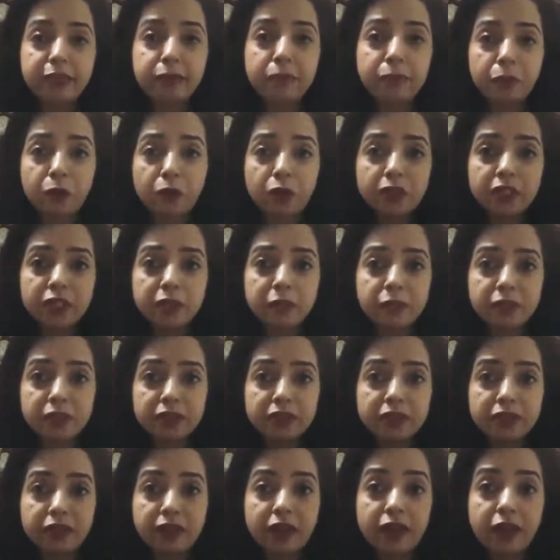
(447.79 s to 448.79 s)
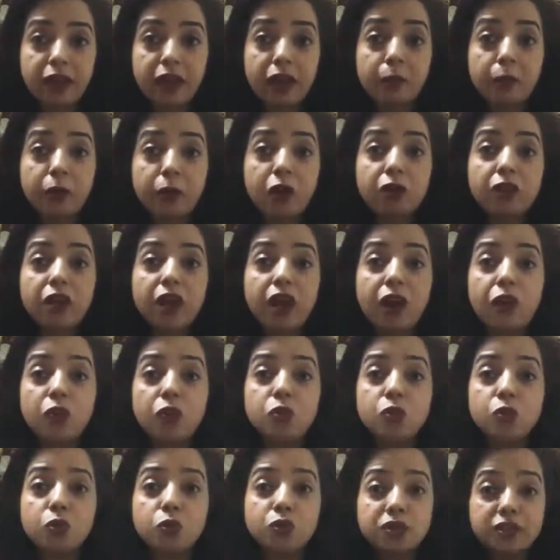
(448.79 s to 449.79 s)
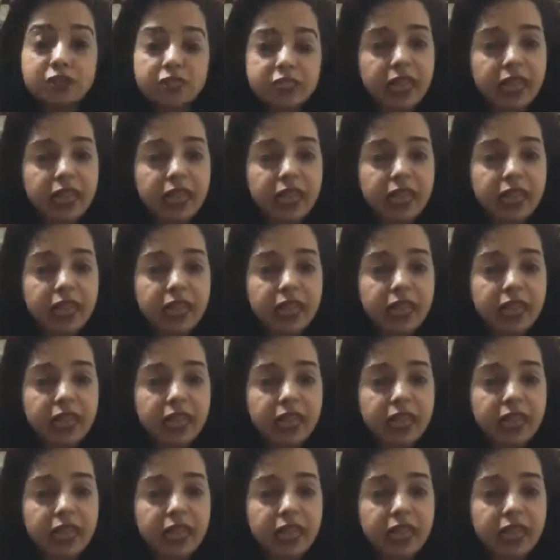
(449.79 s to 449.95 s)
important mantra about how to